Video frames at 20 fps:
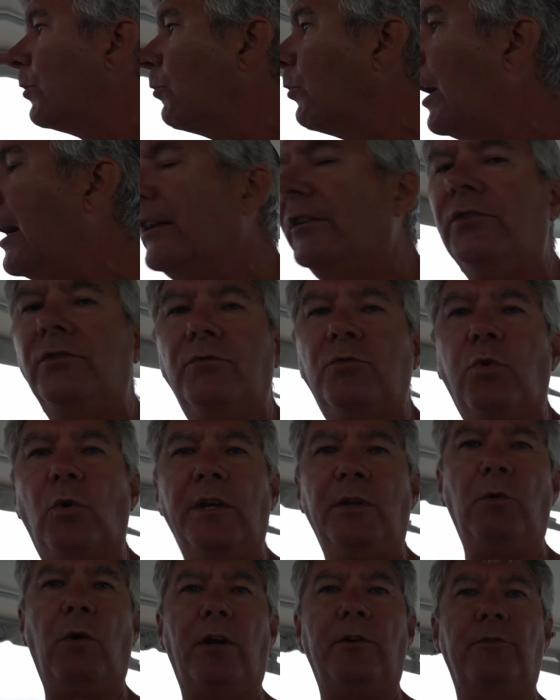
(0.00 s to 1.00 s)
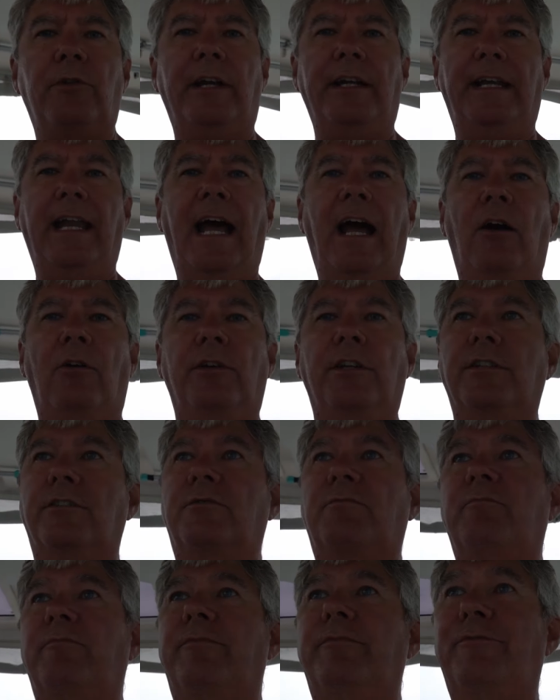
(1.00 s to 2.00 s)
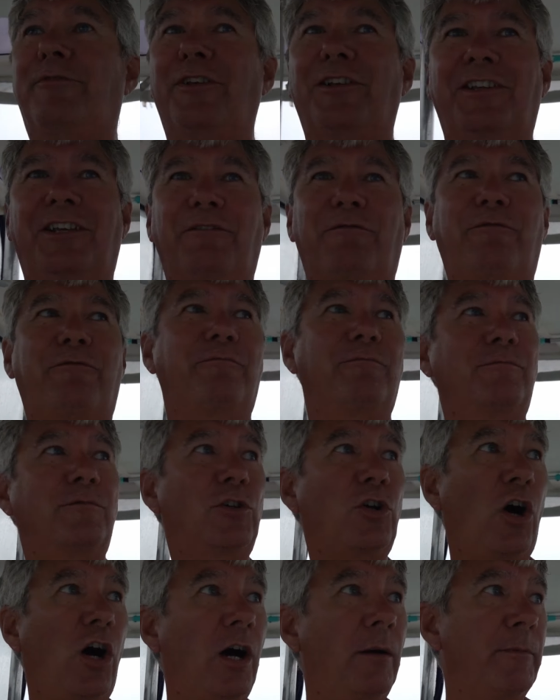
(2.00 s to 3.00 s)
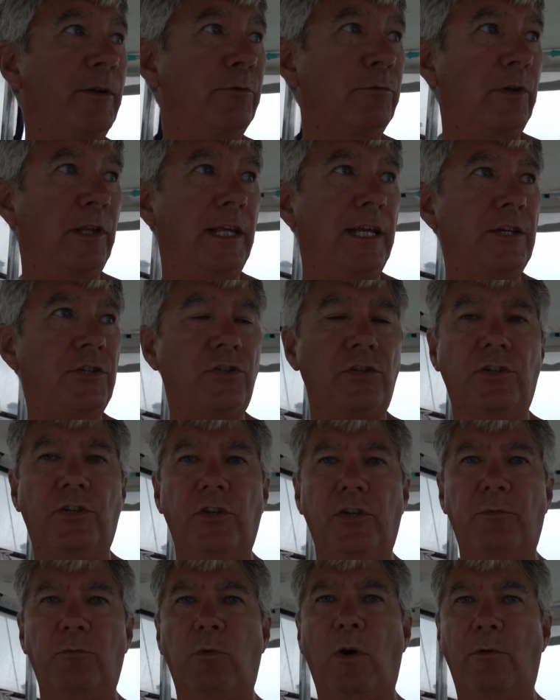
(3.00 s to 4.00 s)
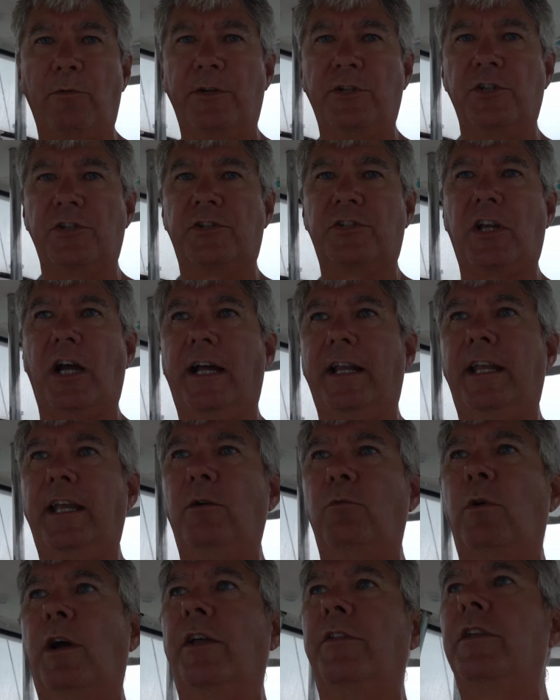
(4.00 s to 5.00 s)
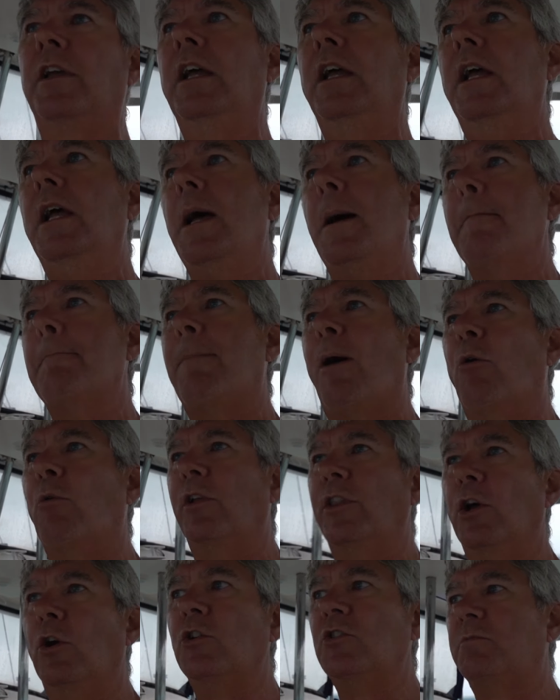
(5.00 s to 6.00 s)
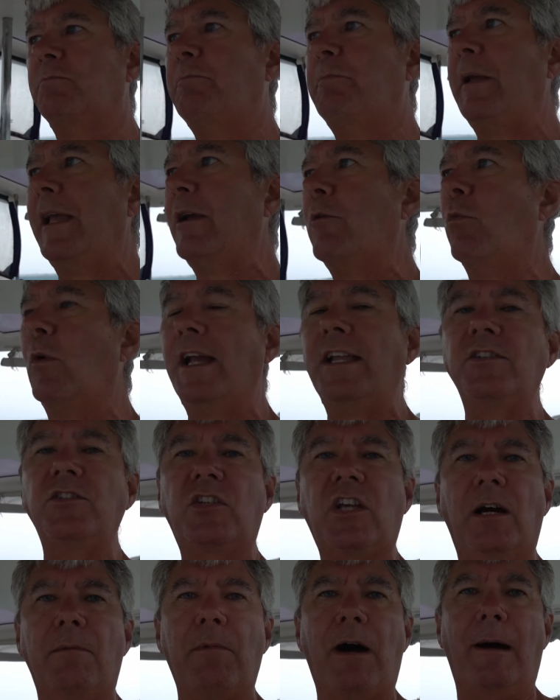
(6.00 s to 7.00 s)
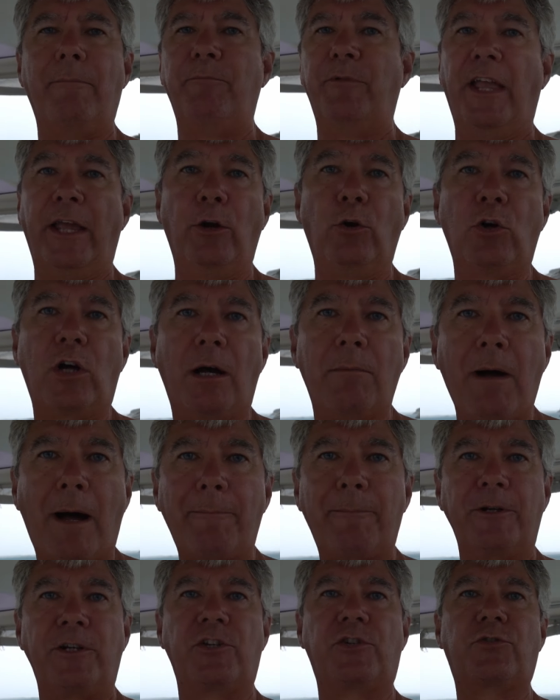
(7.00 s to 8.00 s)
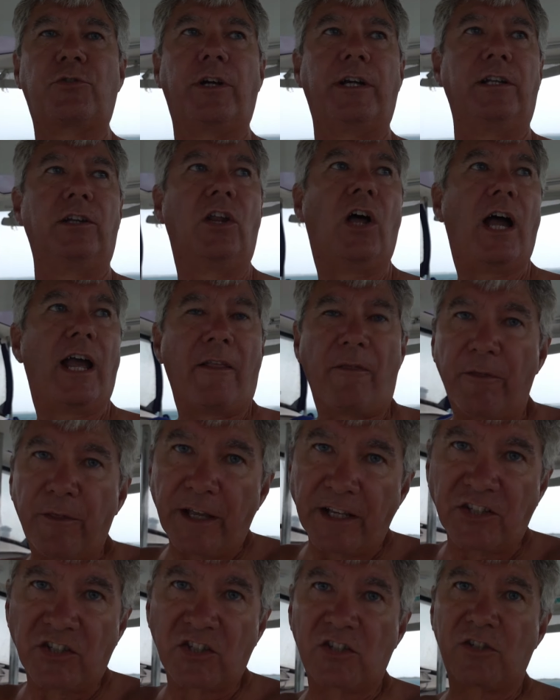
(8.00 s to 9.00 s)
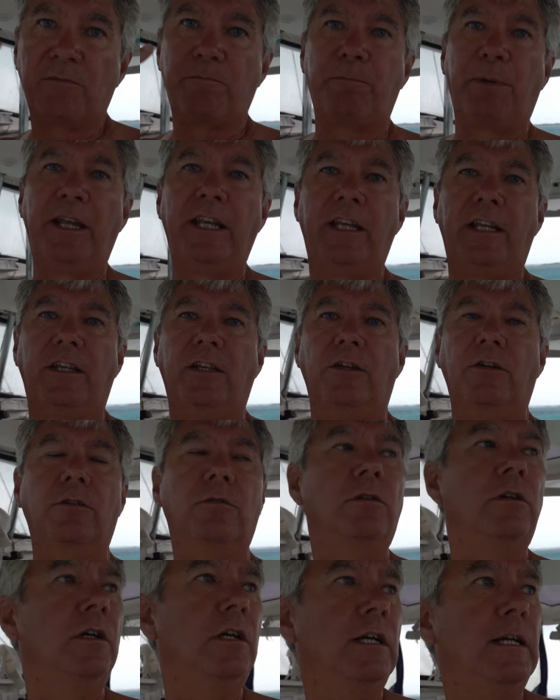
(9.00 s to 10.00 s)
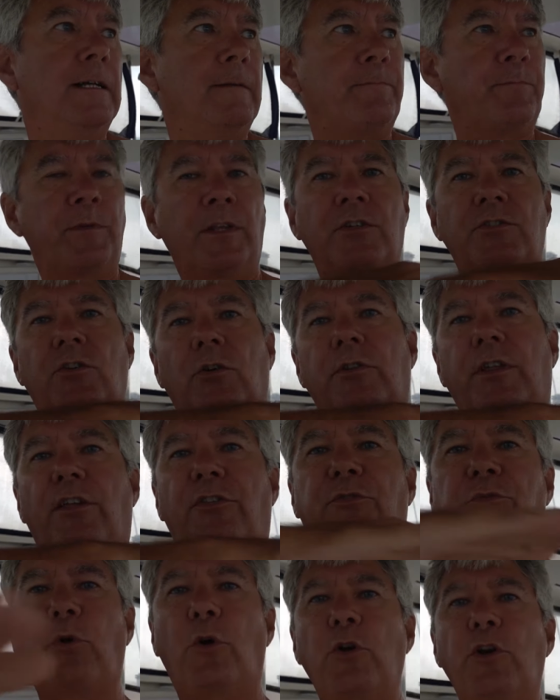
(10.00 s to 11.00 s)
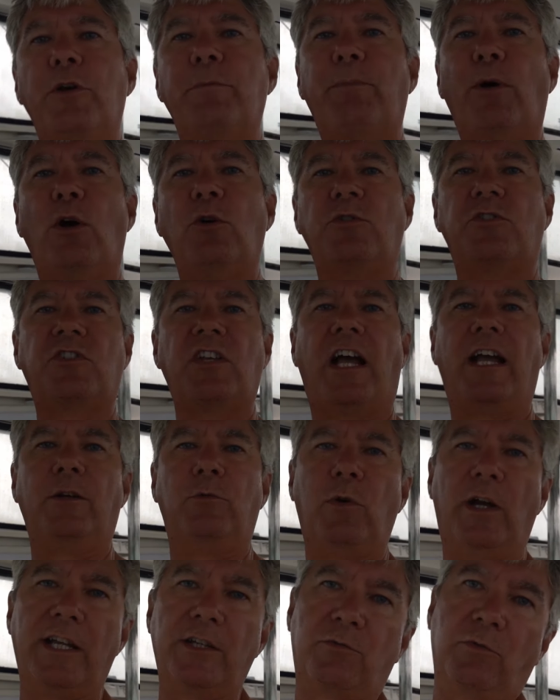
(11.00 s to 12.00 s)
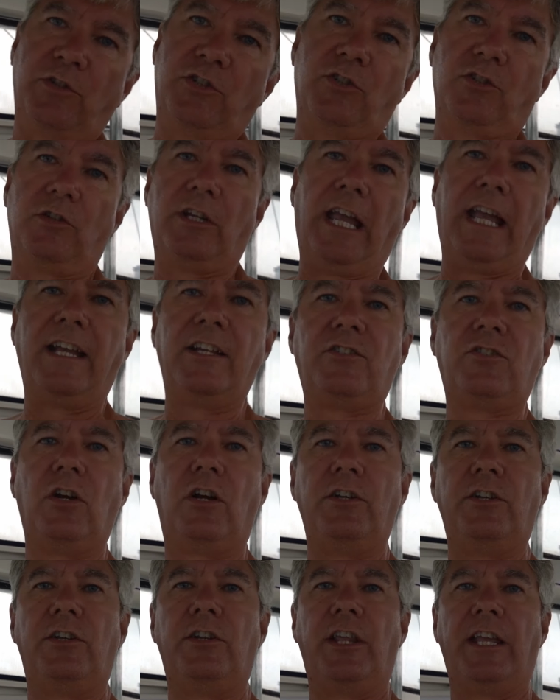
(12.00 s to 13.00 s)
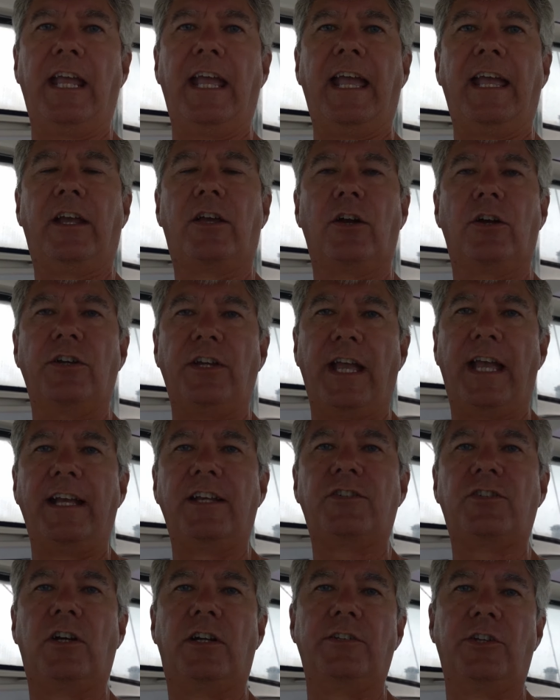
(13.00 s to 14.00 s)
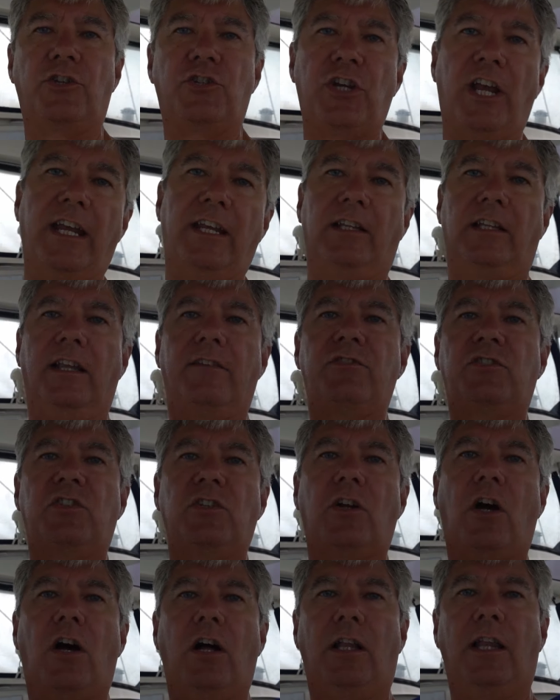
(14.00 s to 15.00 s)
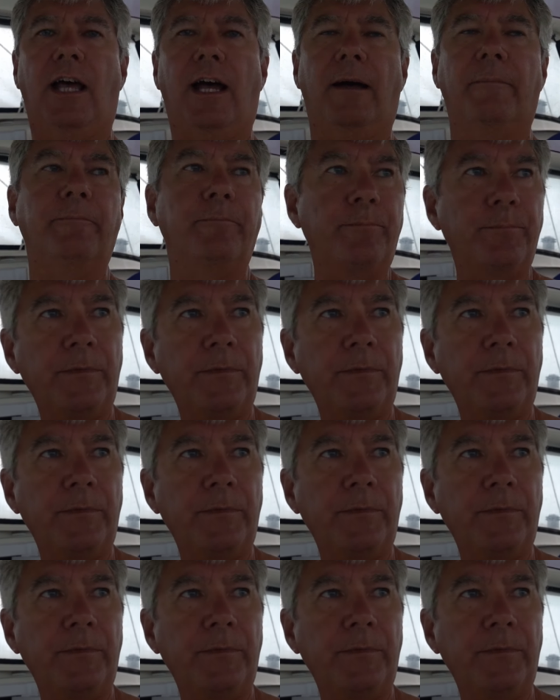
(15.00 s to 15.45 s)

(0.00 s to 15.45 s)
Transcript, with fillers: We're at twenty-one right now, and it's feeling calm in relation to what we just got hit with. But when those big winds come up, they don't come up in a straight line. They spin at you. So they throw your boat sideways, which yanks on the anchor, yanks on the chain, lifts it all up.